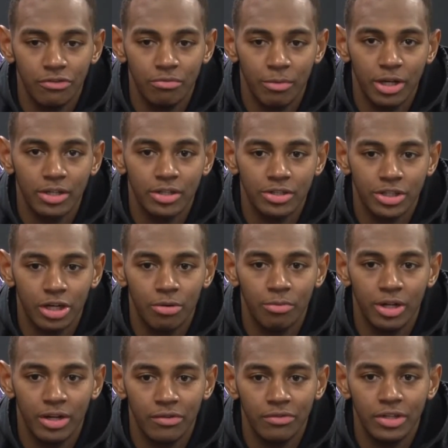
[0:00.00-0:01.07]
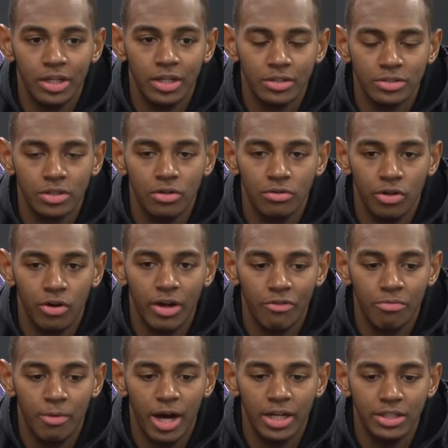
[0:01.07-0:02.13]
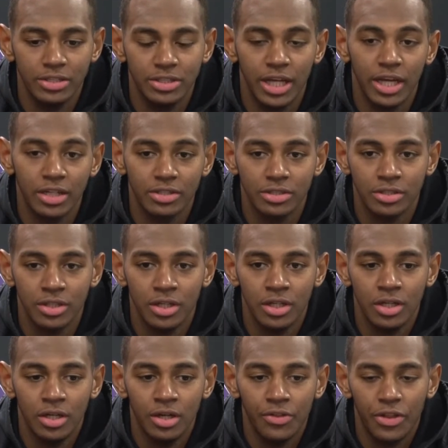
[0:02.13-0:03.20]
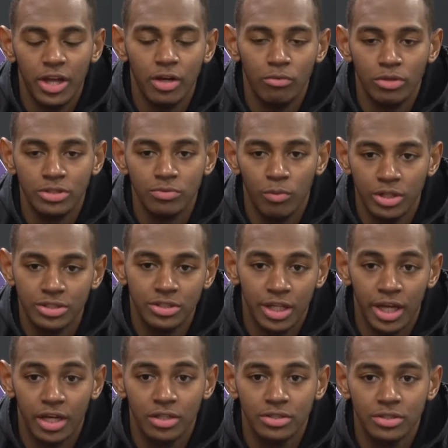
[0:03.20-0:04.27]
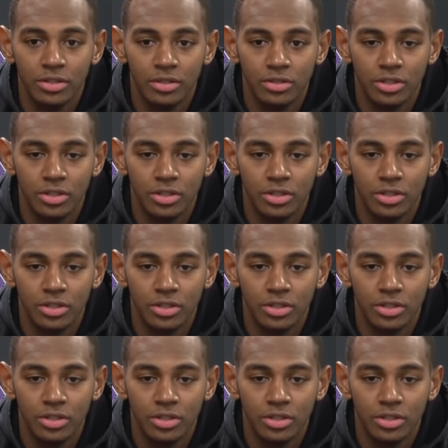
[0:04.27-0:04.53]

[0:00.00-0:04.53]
from making the tournament and everything, and so, you know, everybody's next thing was what's next.